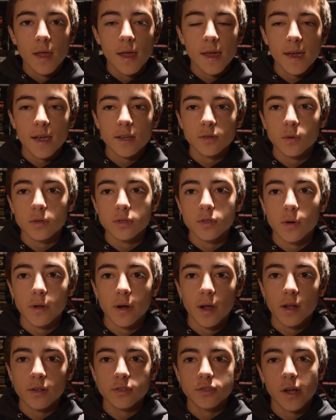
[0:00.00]
hey guys, what is
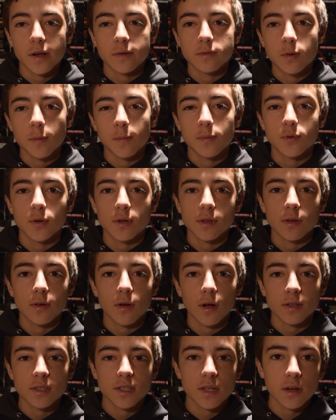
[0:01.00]
going on? Jack Stripper, String
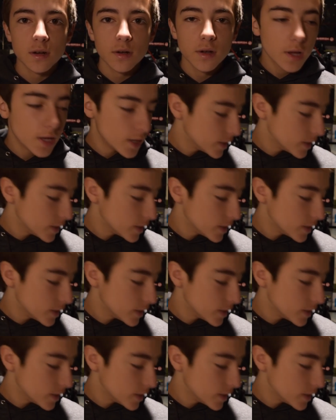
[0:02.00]
Lacrosse here.